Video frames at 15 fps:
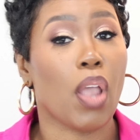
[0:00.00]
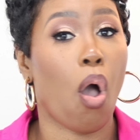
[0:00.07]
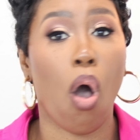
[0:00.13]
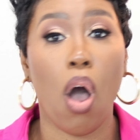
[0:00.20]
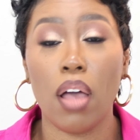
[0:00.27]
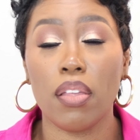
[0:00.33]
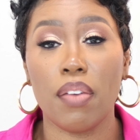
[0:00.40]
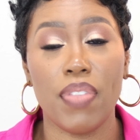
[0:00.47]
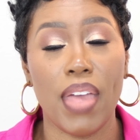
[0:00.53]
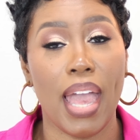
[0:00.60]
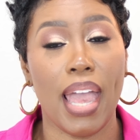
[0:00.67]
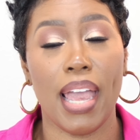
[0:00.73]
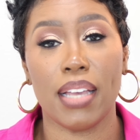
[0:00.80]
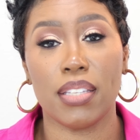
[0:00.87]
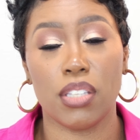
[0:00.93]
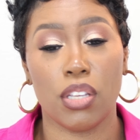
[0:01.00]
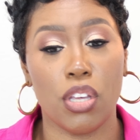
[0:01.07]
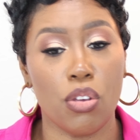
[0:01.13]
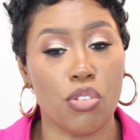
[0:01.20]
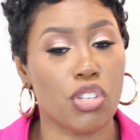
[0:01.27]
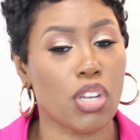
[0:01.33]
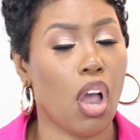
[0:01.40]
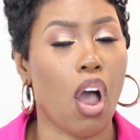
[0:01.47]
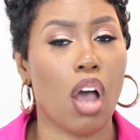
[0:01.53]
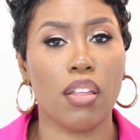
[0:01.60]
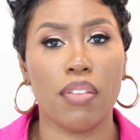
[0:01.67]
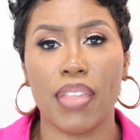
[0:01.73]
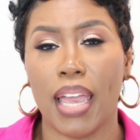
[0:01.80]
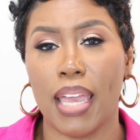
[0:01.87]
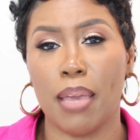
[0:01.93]
all of that execution, all
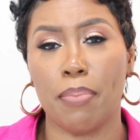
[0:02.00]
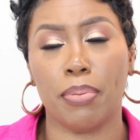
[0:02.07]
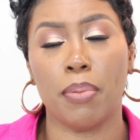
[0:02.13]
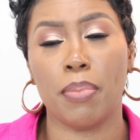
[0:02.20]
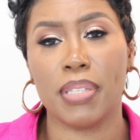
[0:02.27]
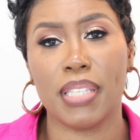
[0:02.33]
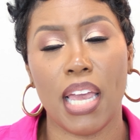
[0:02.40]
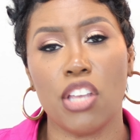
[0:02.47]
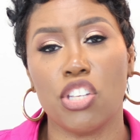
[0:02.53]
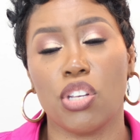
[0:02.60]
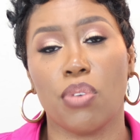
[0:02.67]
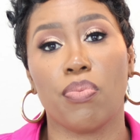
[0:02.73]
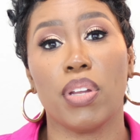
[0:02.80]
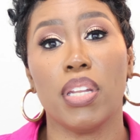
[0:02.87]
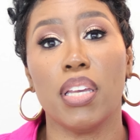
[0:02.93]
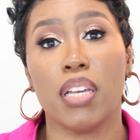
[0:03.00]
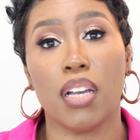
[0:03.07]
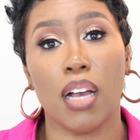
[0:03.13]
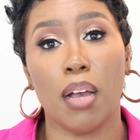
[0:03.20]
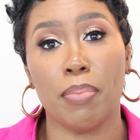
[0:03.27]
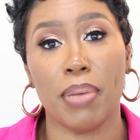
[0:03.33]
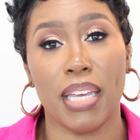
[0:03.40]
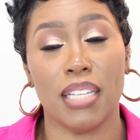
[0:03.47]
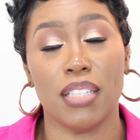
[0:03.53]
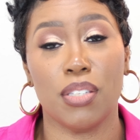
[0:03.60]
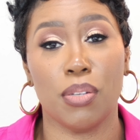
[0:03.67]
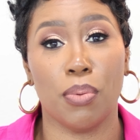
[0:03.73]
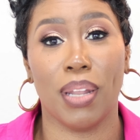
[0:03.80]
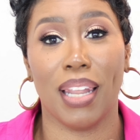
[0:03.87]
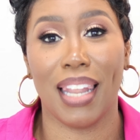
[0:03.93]
of that implementation really come
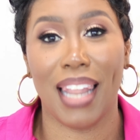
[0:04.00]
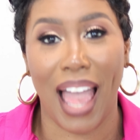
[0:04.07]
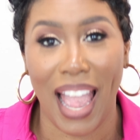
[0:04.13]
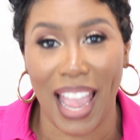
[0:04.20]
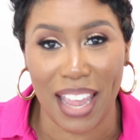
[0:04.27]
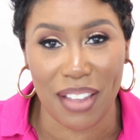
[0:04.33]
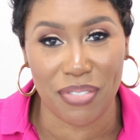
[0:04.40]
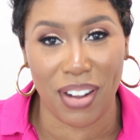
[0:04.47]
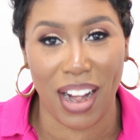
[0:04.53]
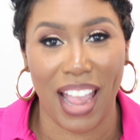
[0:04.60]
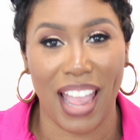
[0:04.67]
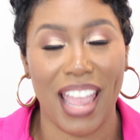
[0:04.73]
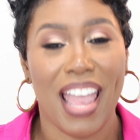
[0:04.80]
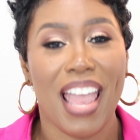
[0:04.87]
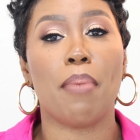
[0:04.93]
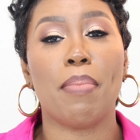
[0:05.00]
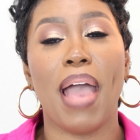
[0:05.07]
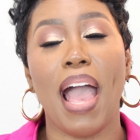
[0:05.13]
into life, right? I'm